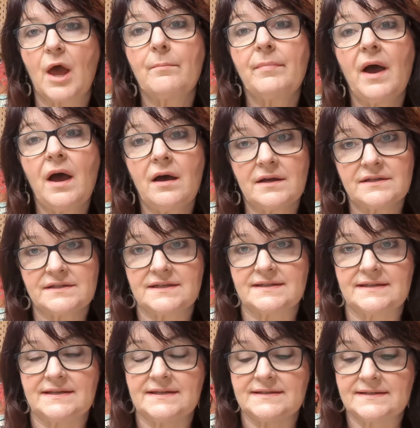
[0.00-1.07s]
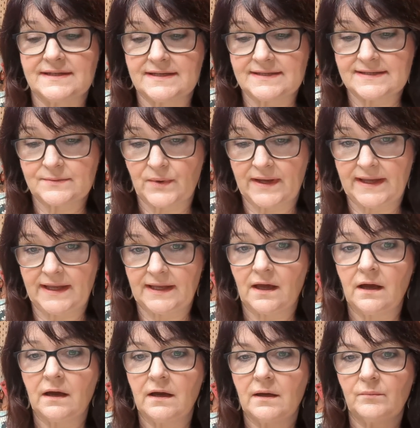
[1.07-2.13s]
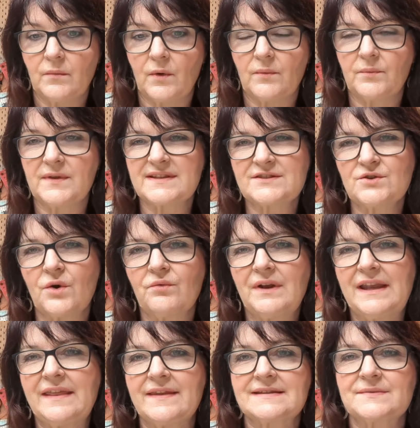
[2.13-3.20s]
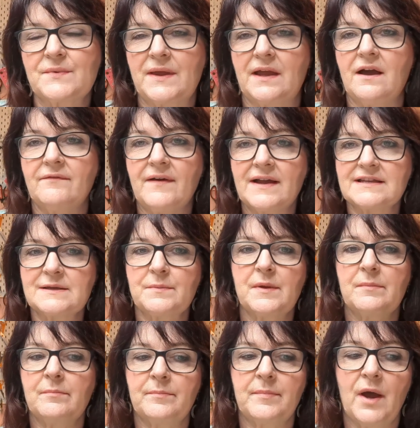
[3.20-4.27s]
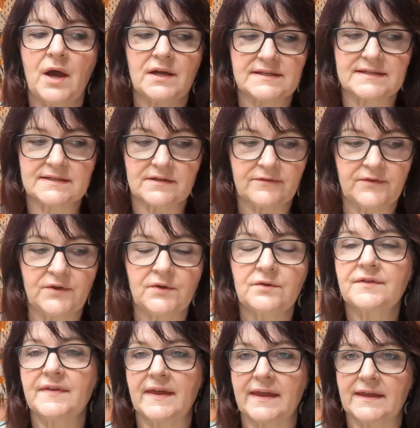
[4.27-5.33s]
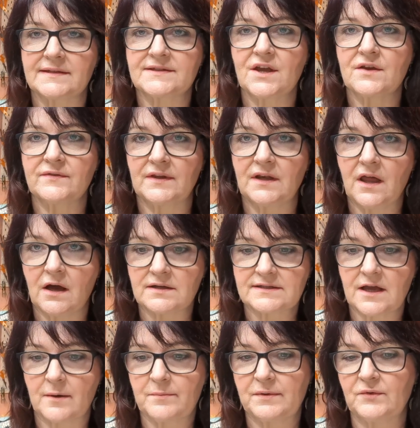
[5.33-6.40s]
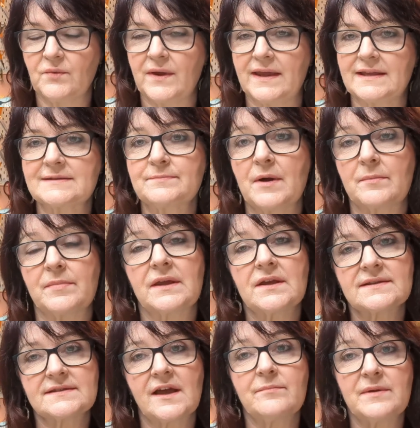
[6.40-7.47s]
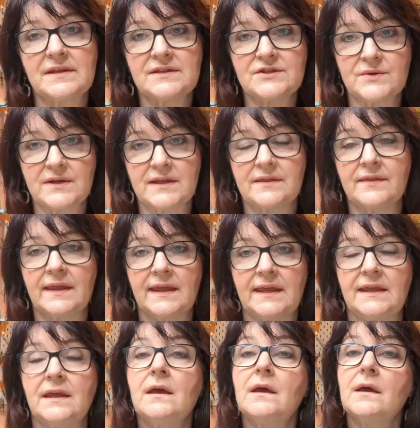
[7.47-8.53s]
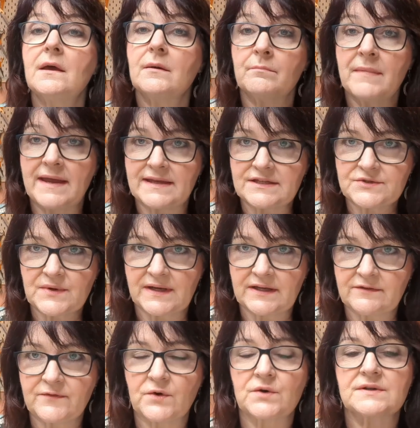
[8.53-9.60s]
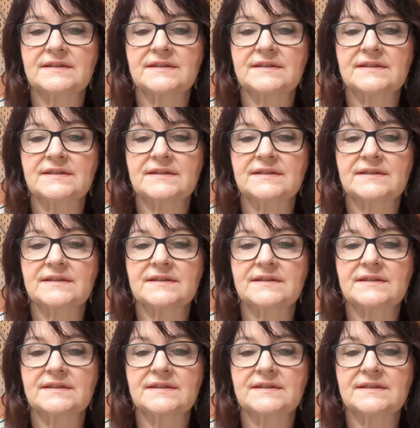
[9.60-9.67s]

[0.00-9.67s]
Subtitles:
purchases this week. It's not really this week. I've actually been purchasing a few things over the last couple of weeks, but because I've been doing the Makes 24